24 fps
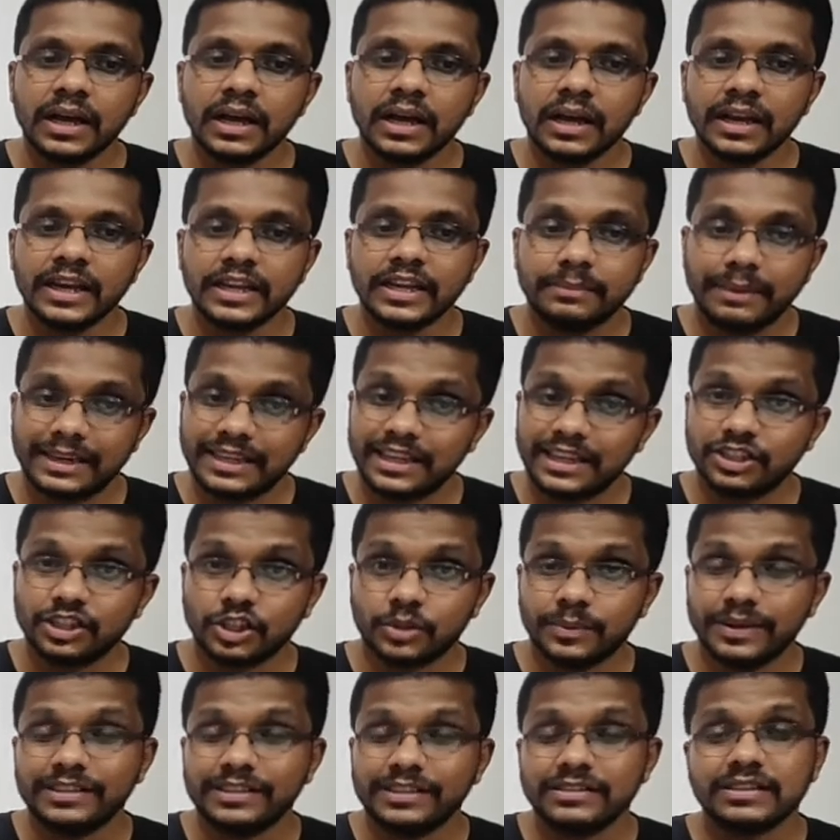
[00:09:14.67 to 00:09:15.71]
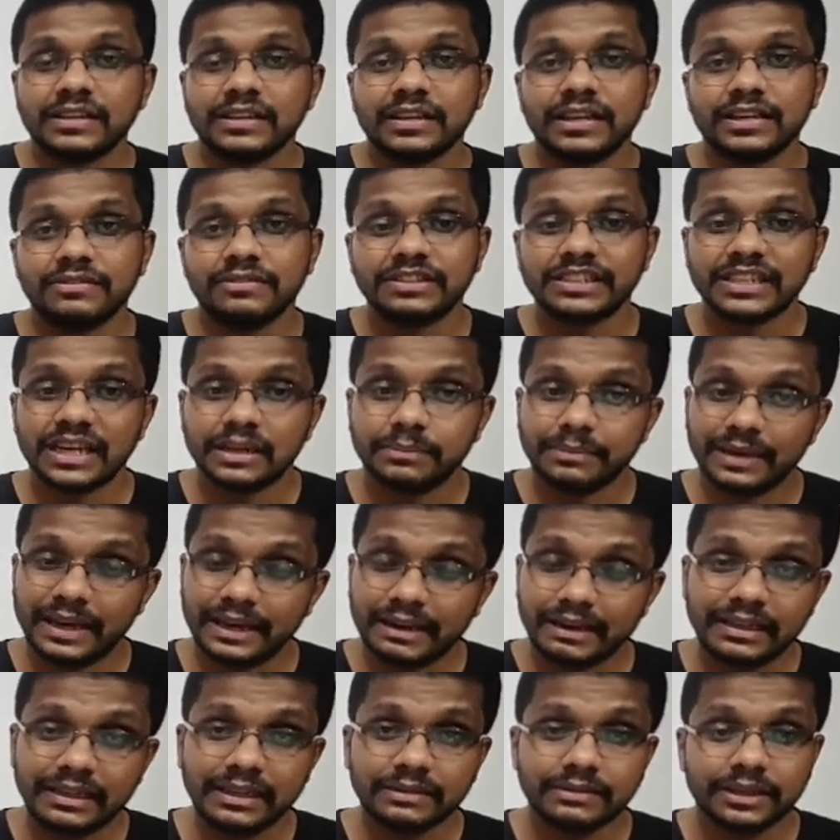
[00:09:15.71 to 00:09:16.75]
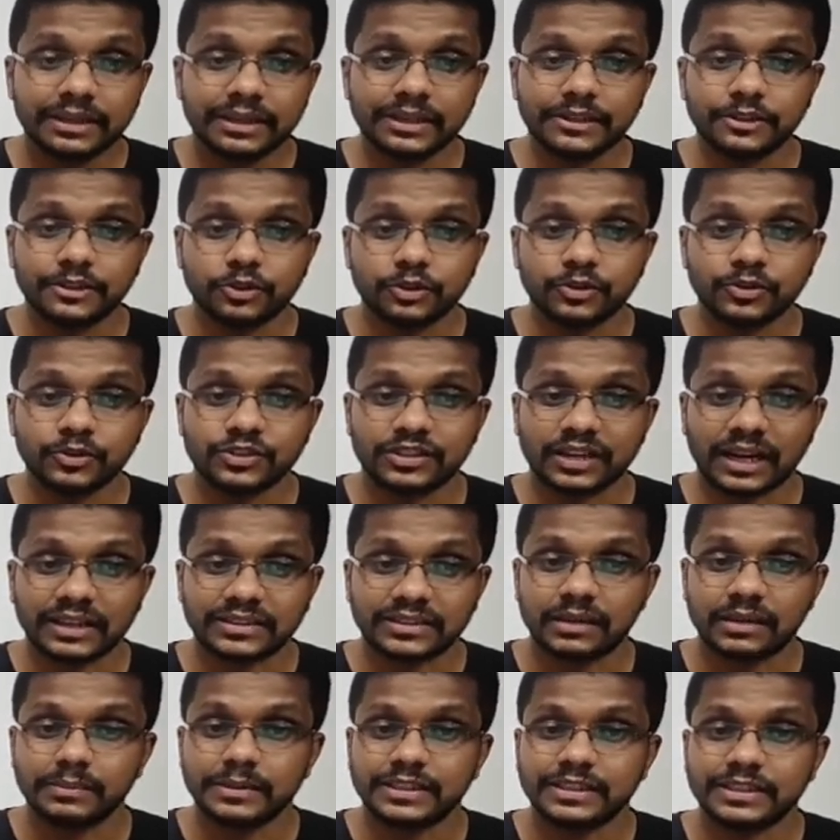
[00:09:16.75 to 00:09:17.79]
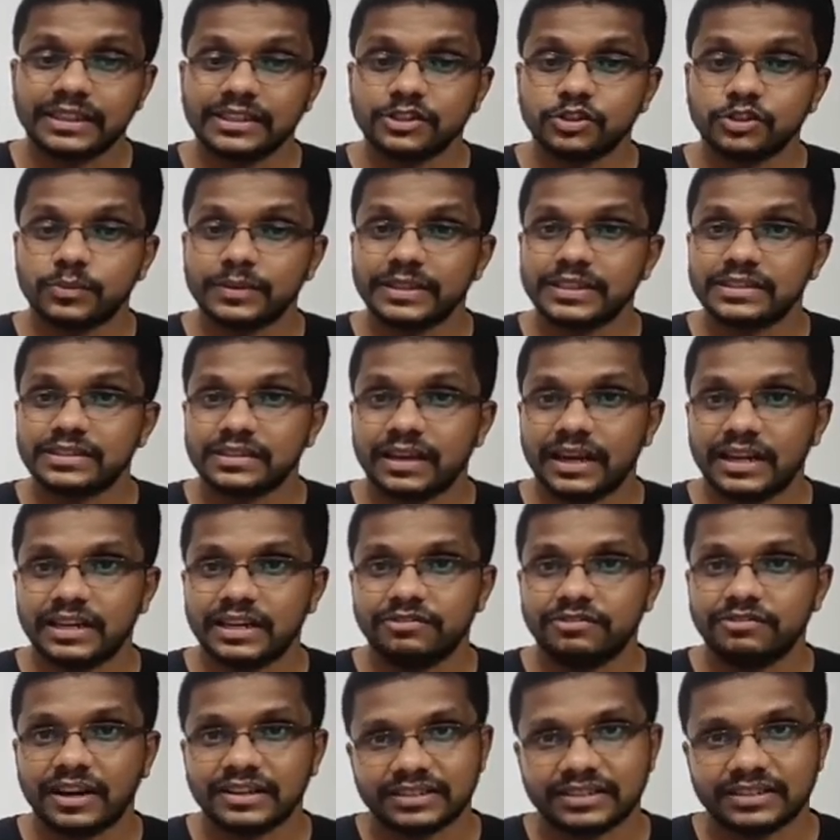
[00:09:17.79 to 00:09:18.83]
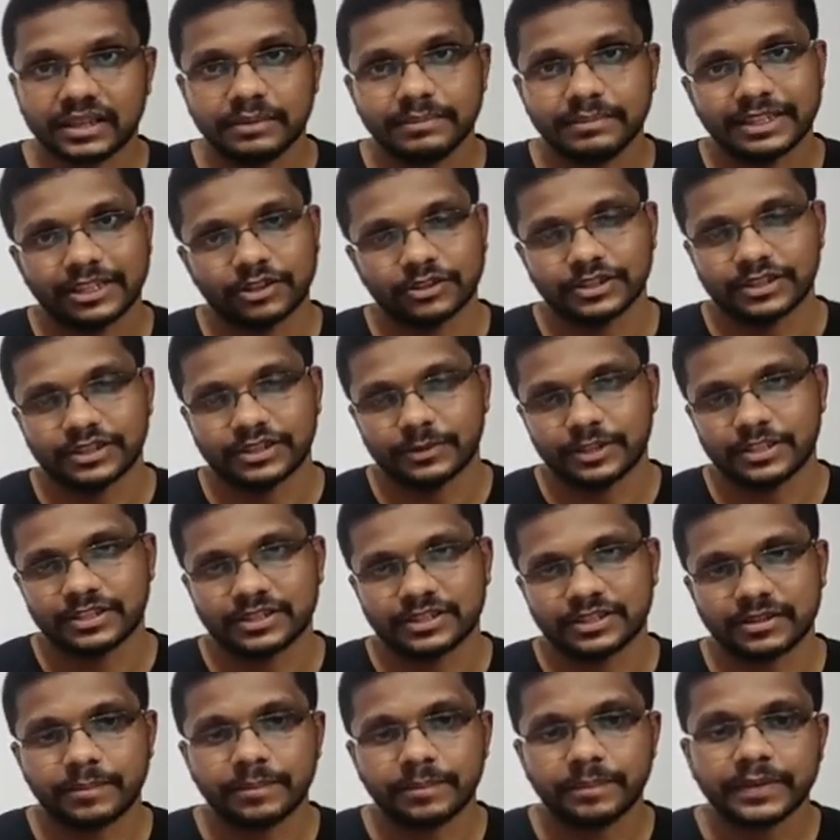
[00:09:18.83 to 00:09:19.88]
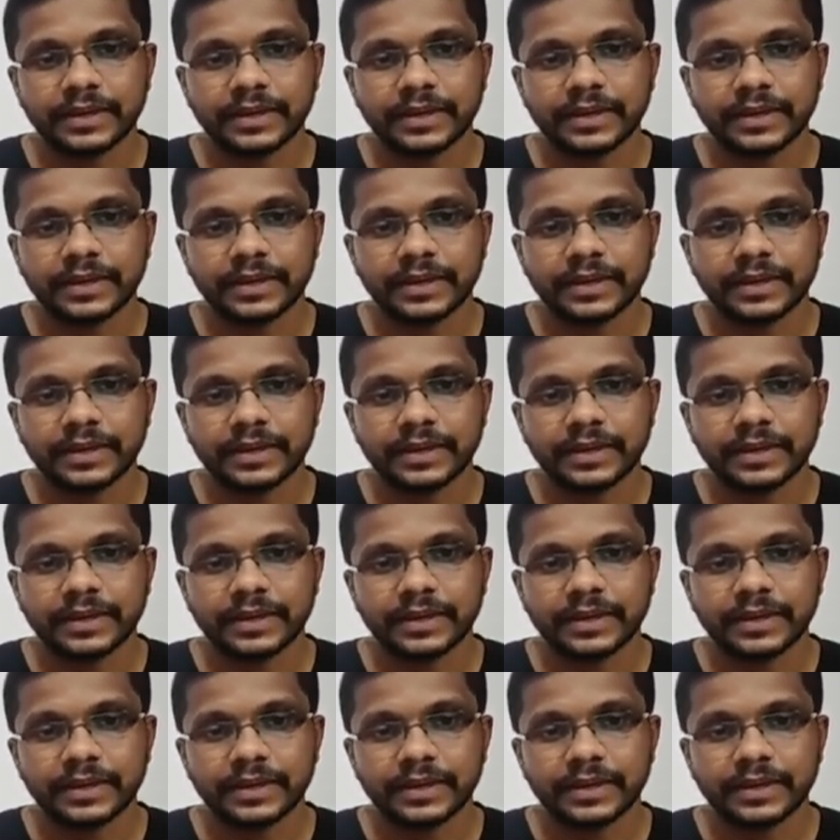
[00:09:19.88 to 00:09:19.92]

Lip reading: In metagenomics, which can be again divided into structural metagenomics and functional metagenomics.